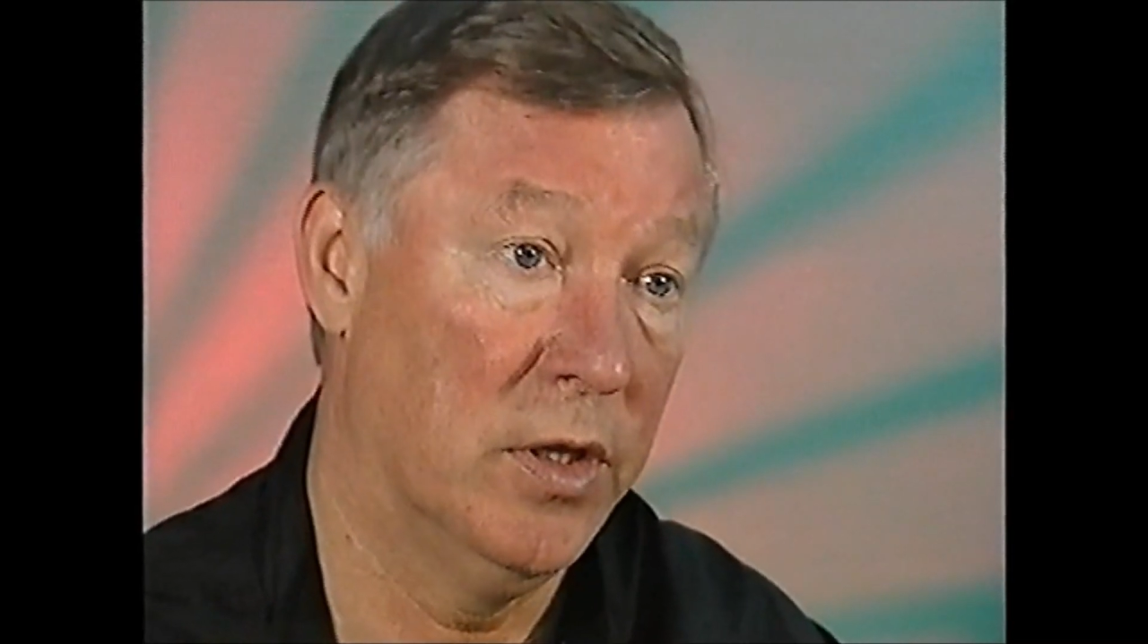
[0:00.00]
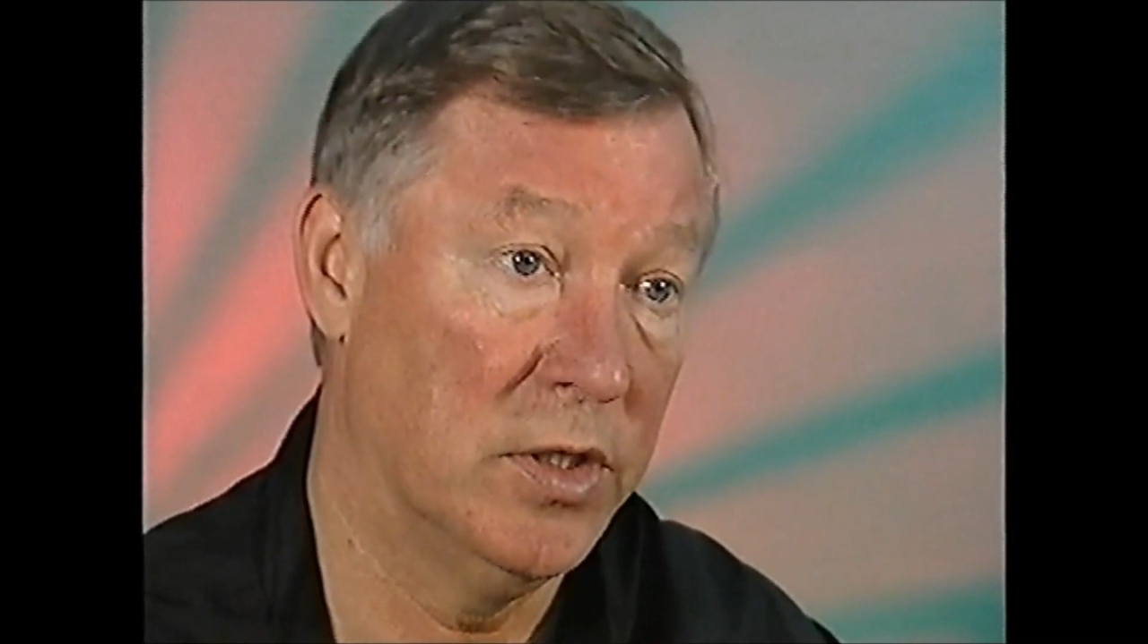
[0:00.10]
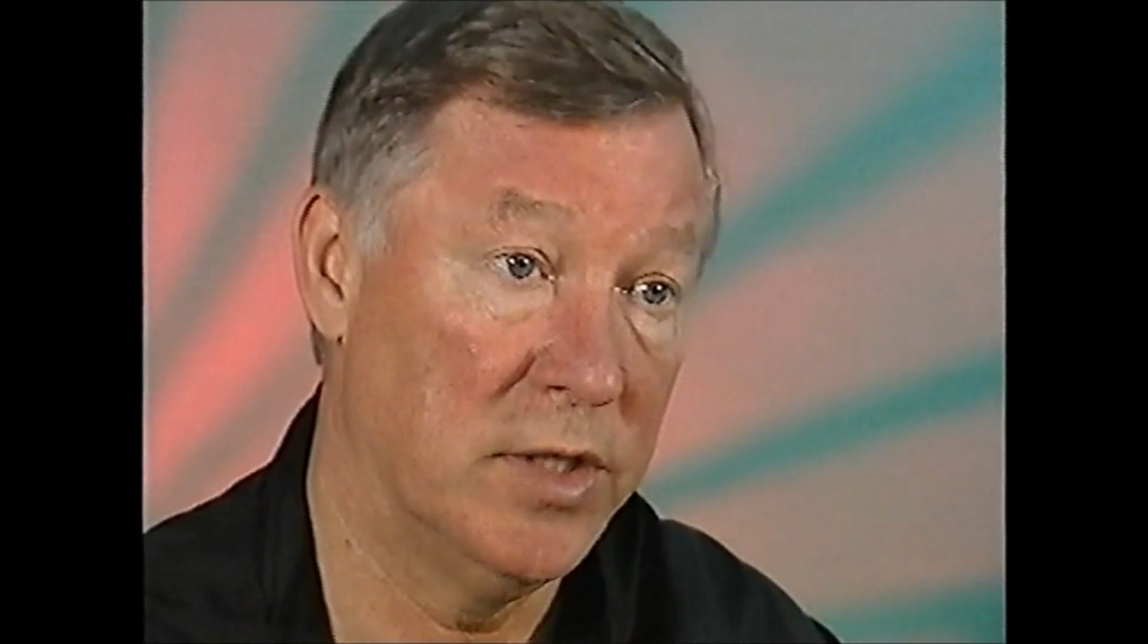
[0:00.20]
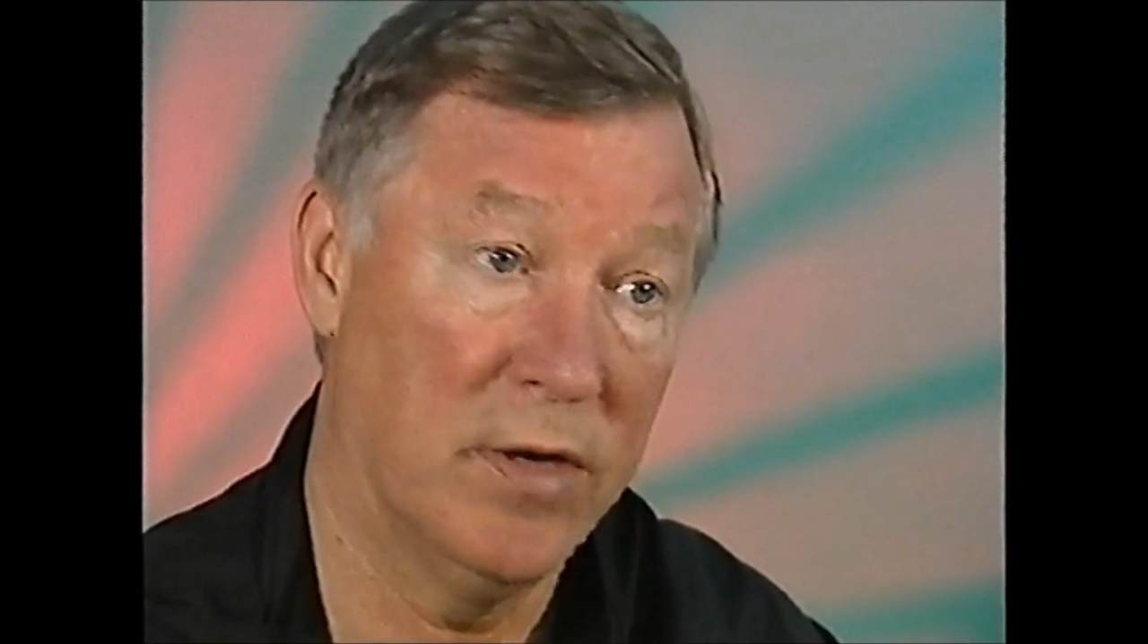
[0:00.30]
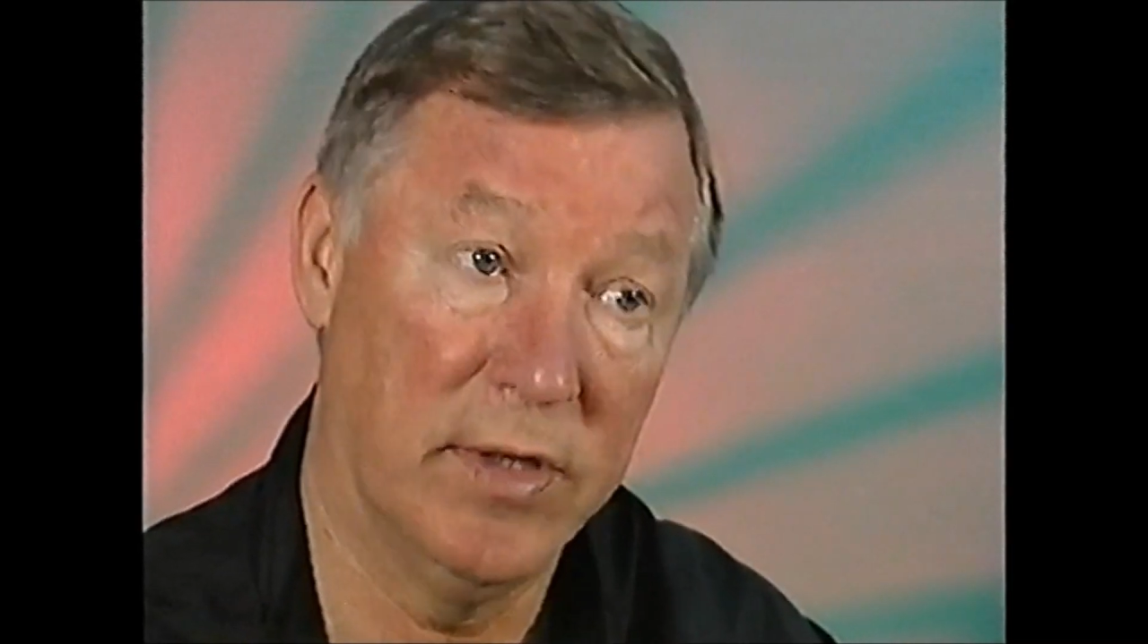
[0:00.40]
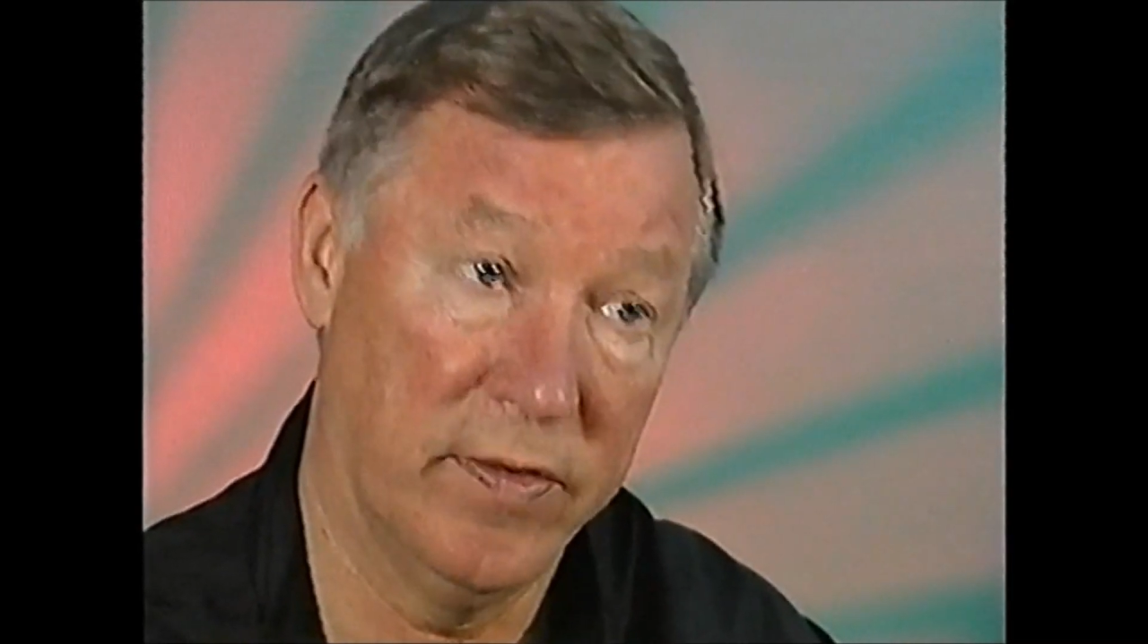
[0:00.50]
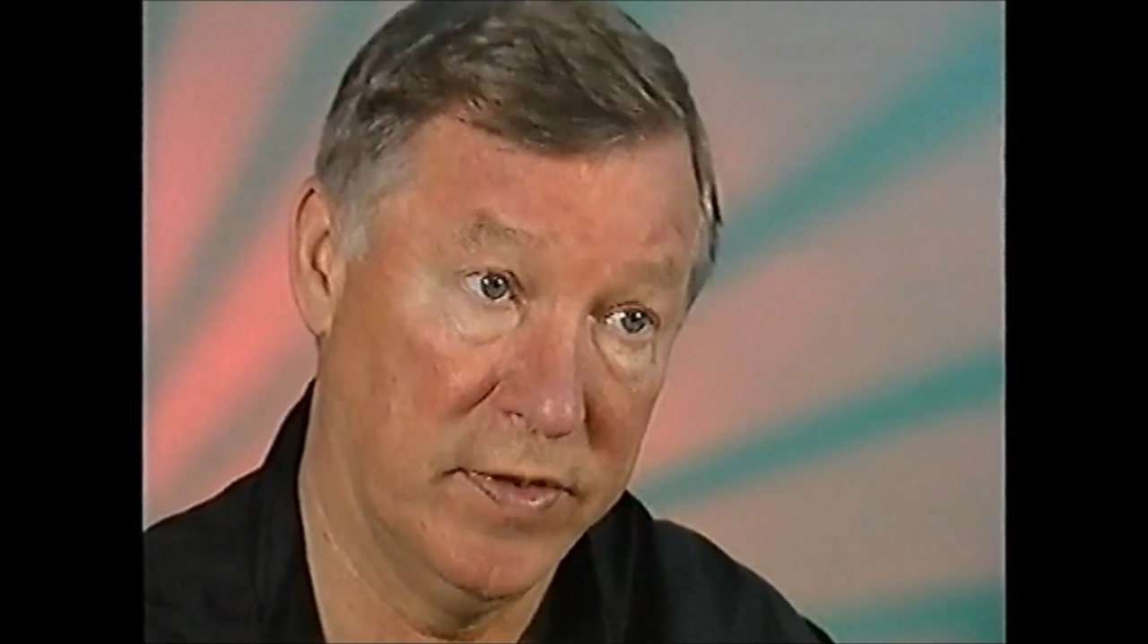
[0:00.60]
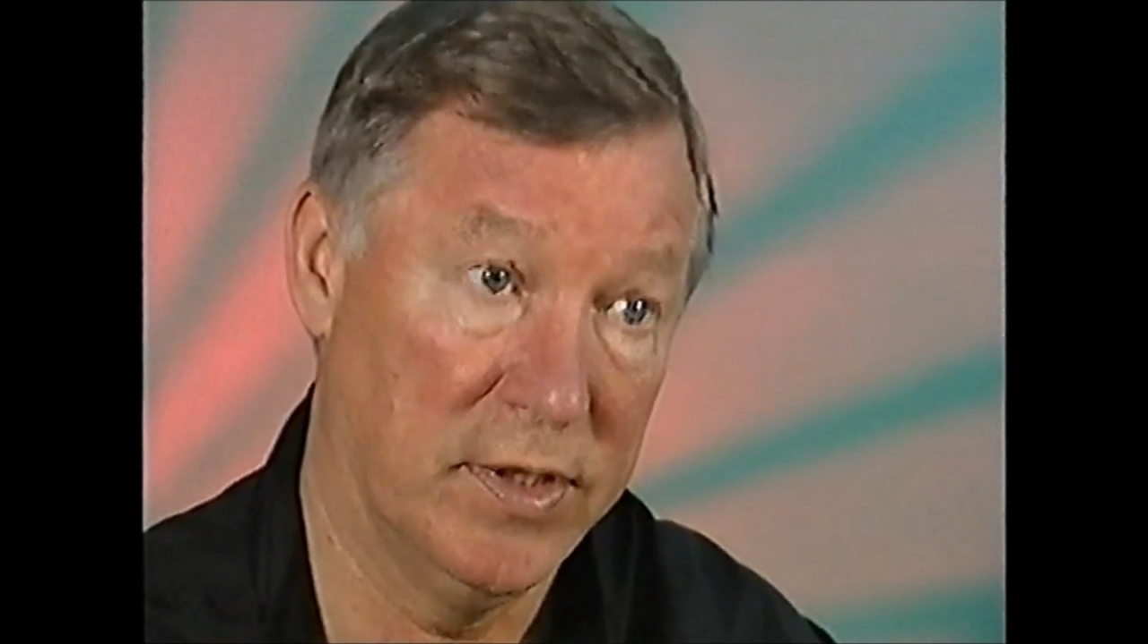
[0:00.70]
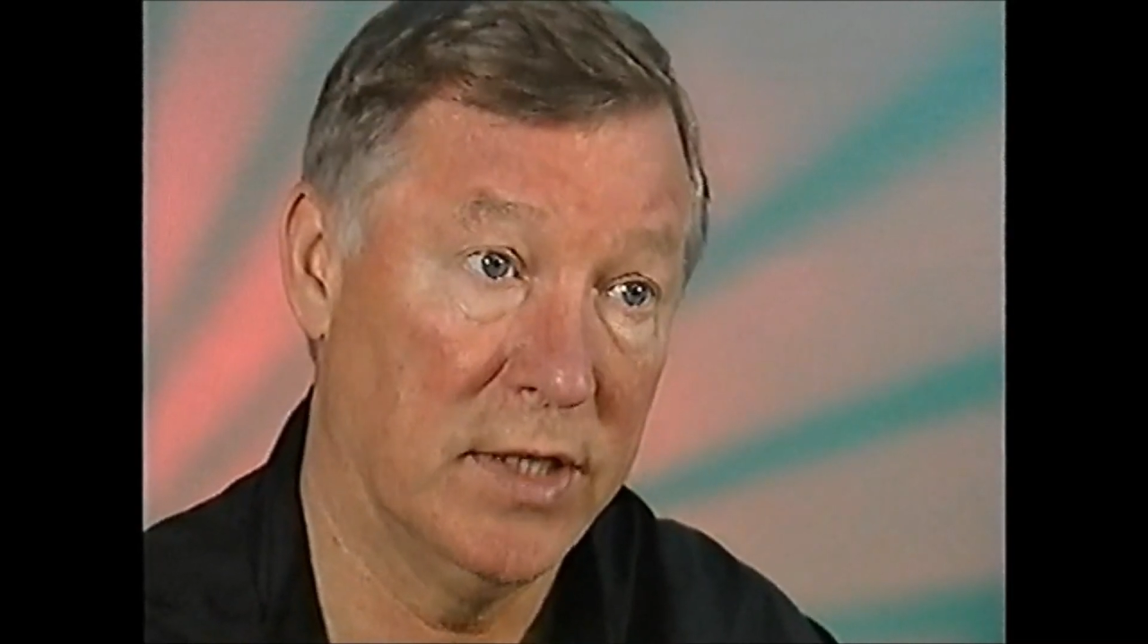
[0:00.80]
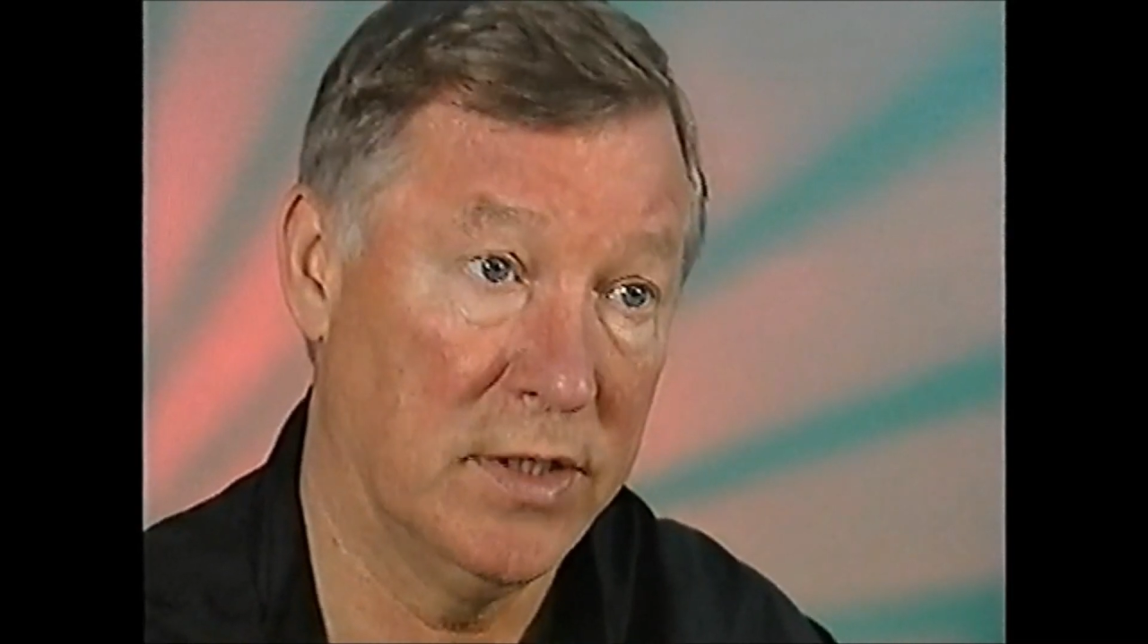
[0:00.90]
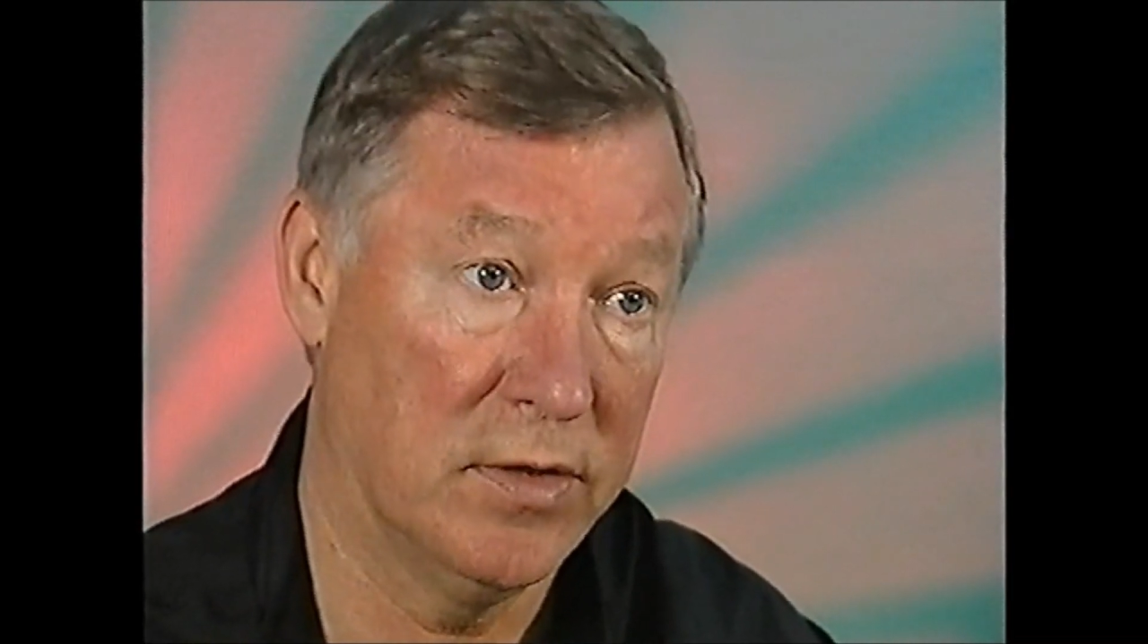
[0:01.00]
they certainly had a fantastic